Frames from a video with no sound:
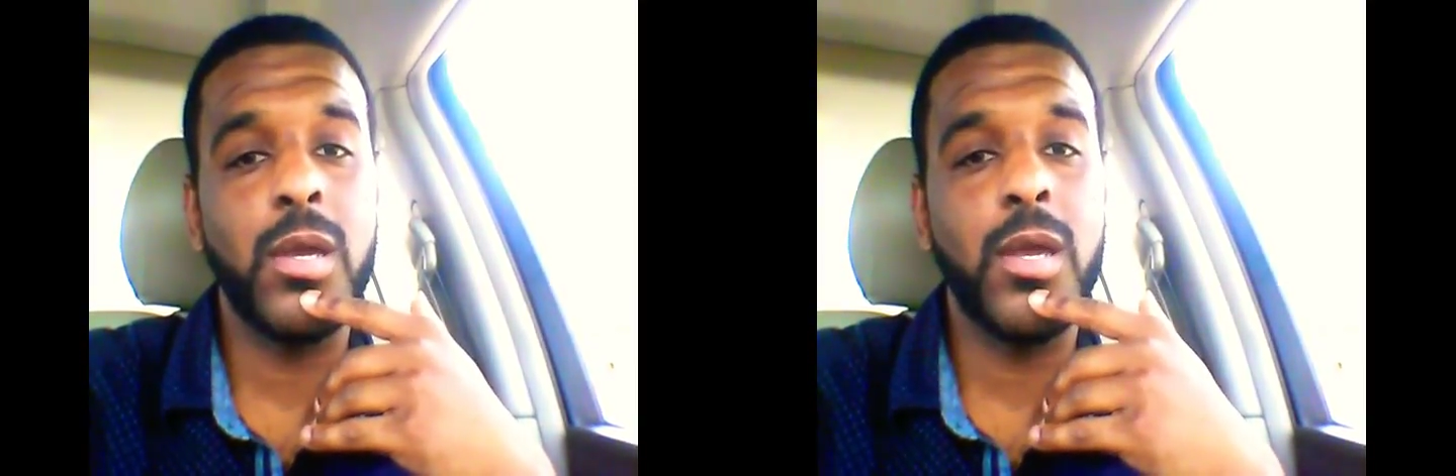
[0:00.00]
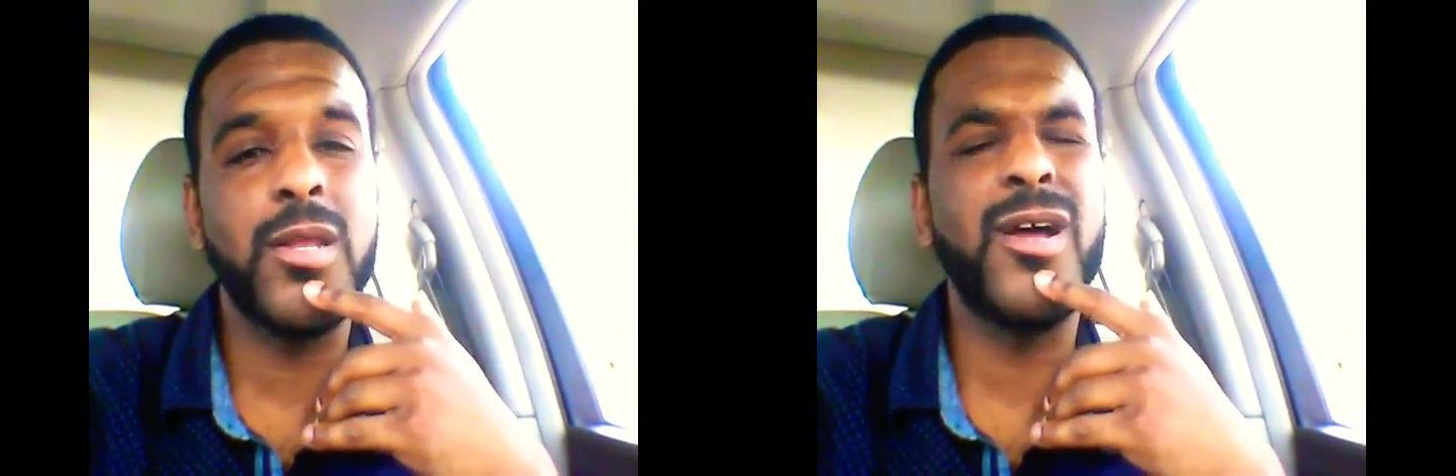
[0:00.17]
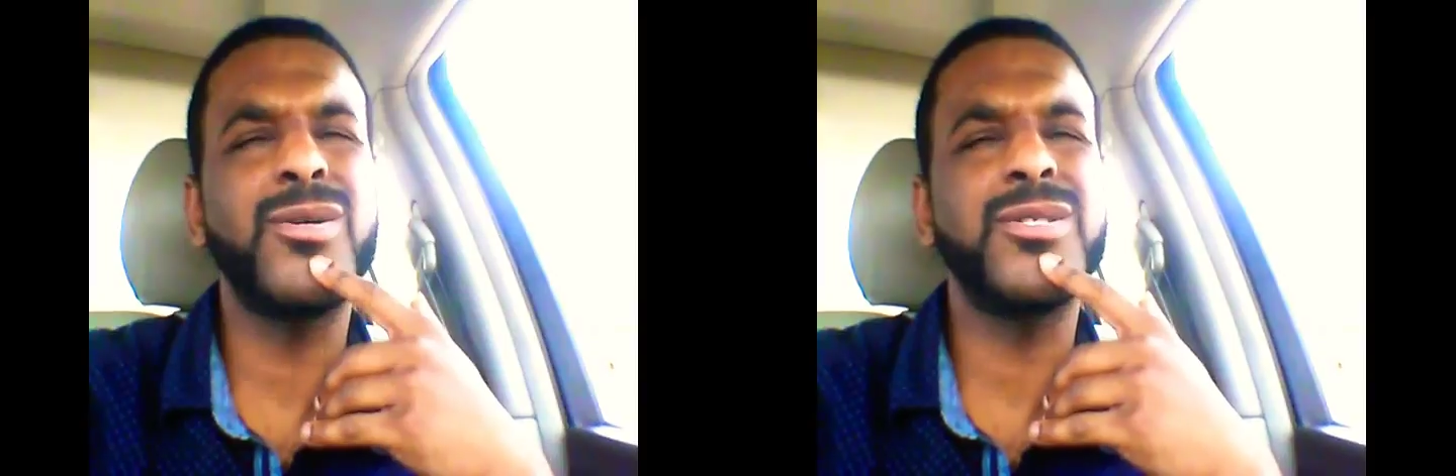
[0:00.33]

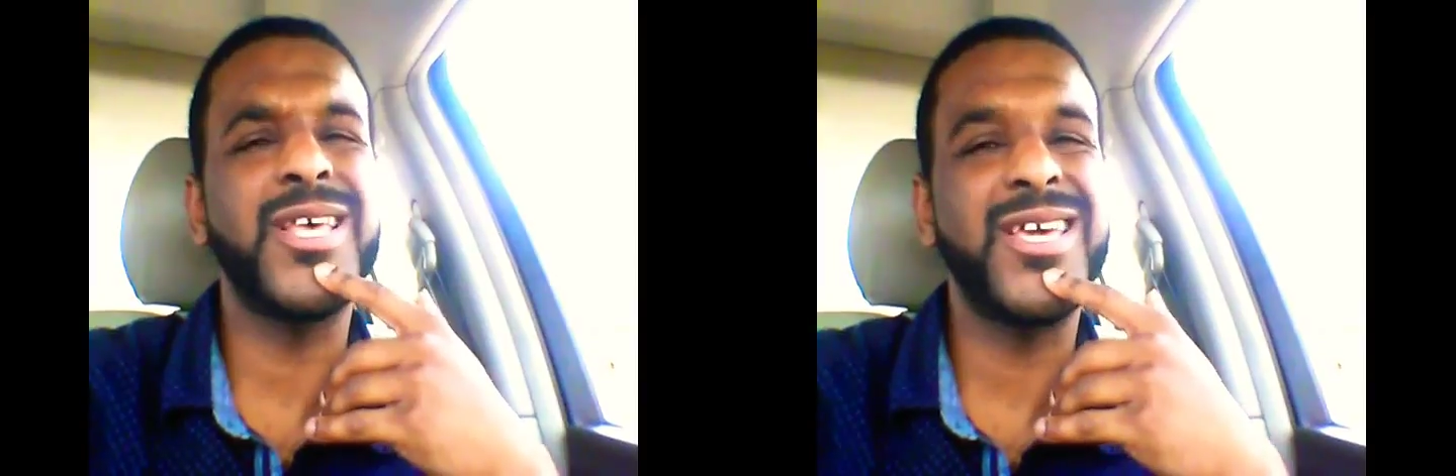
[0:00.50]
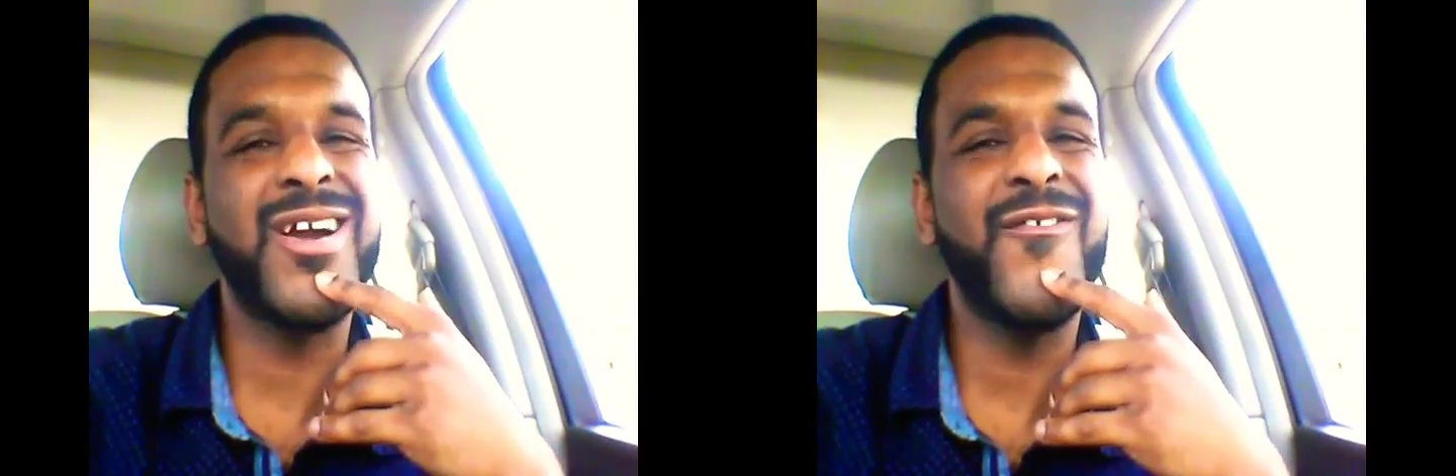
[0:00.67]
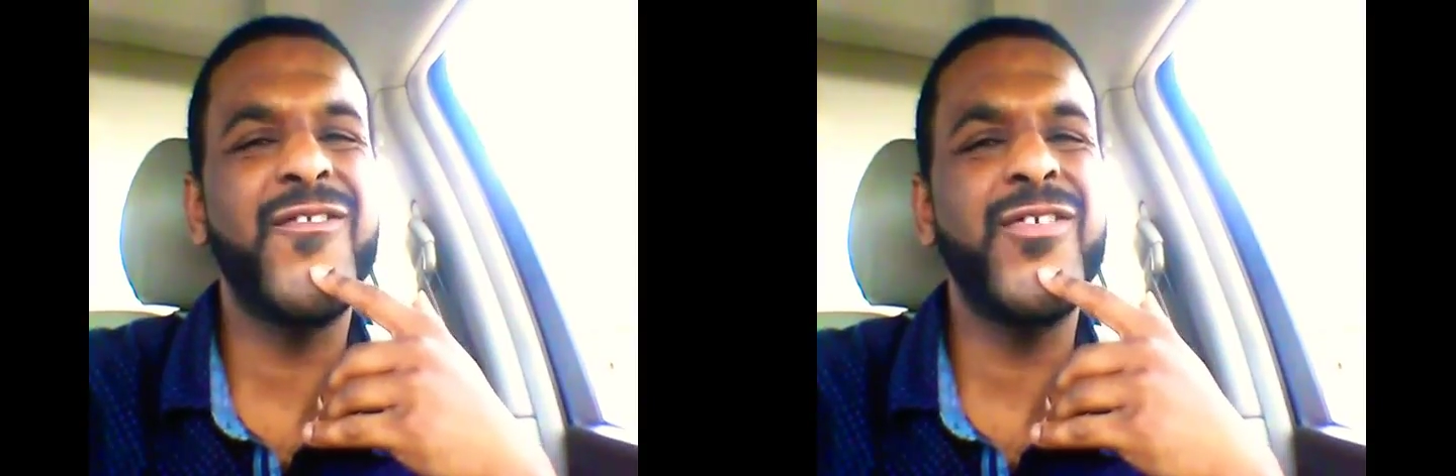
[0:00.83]
And I was like,
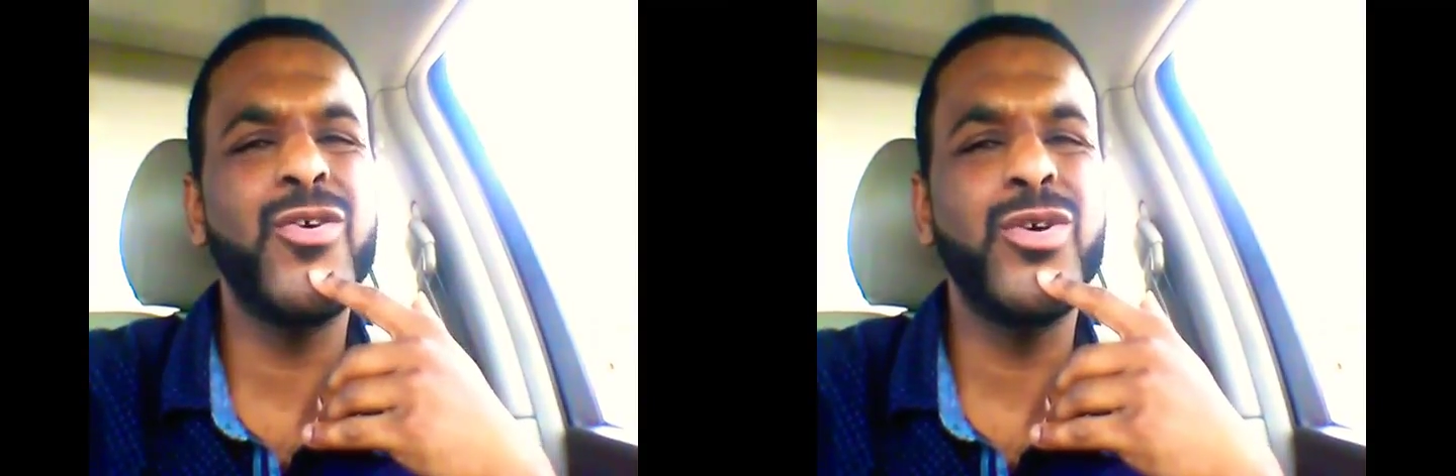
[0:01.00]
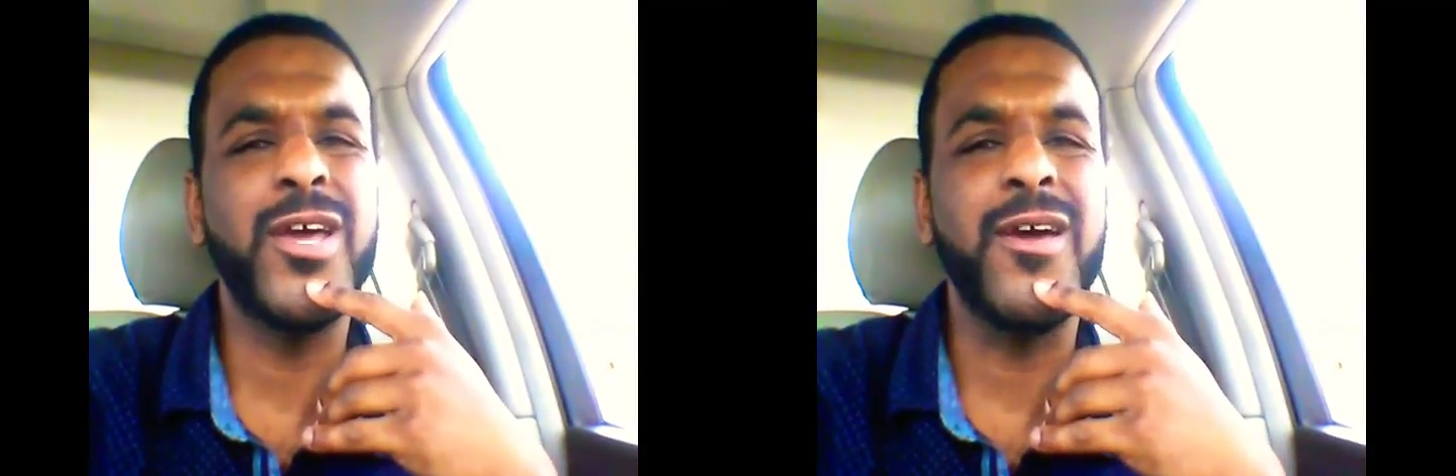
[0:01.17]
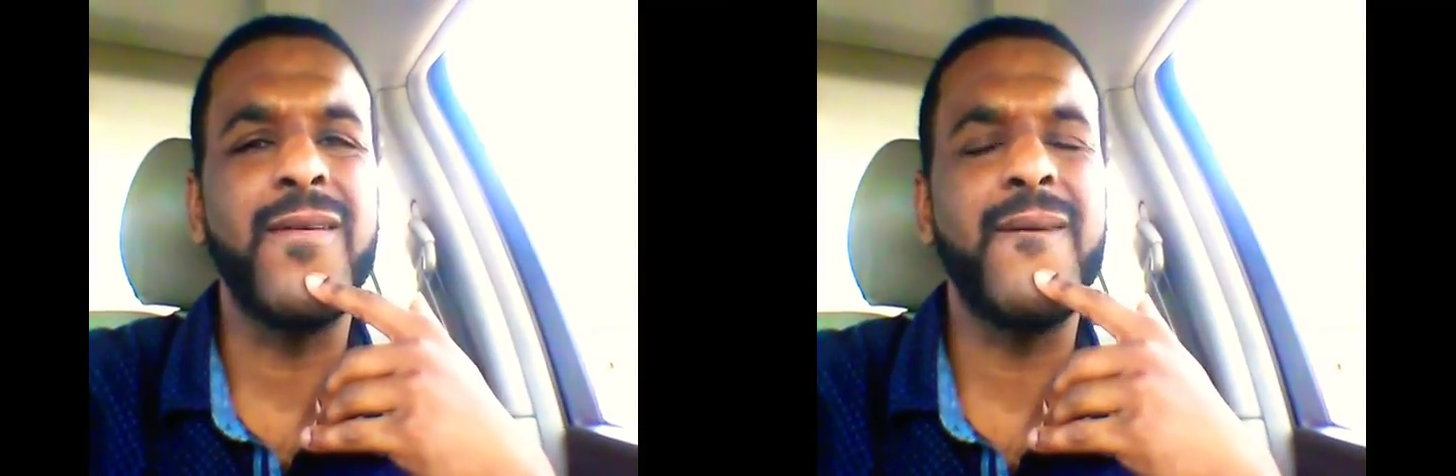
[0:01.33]
I feel
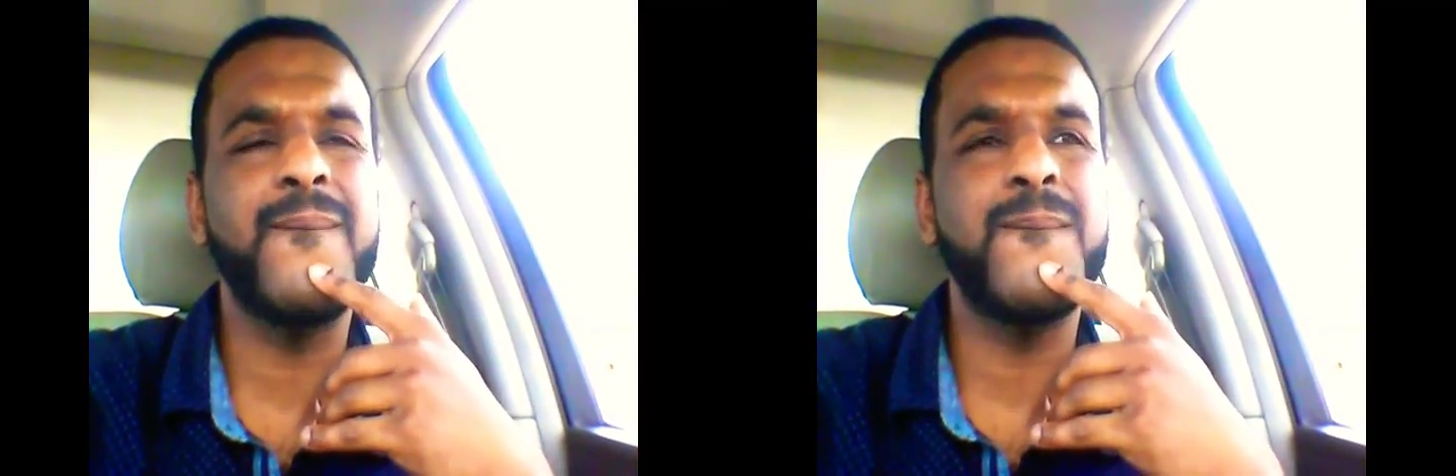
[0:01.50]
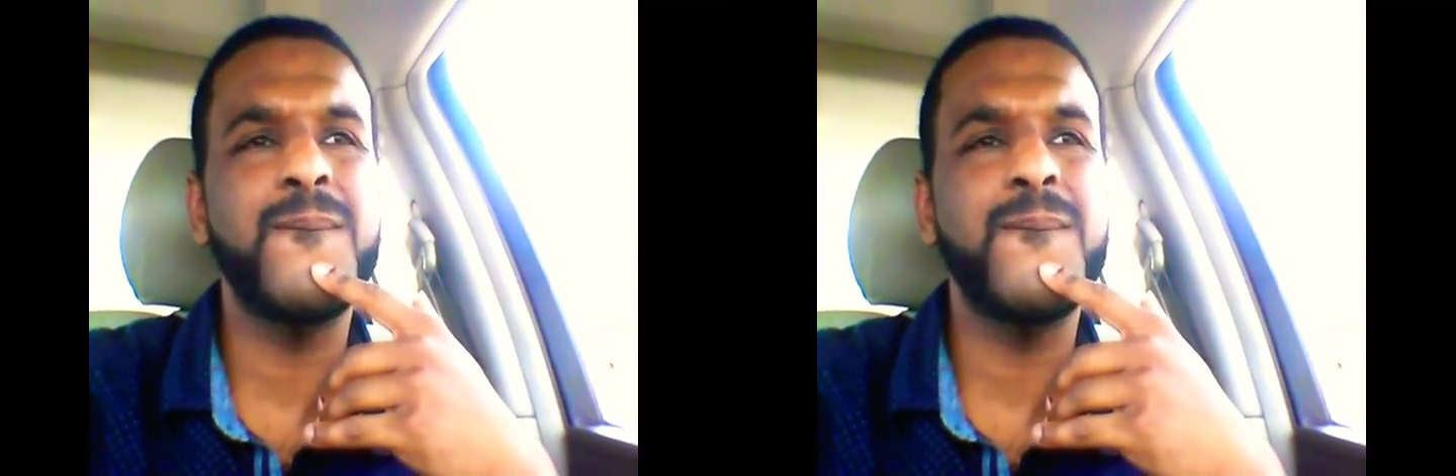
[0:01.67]
that.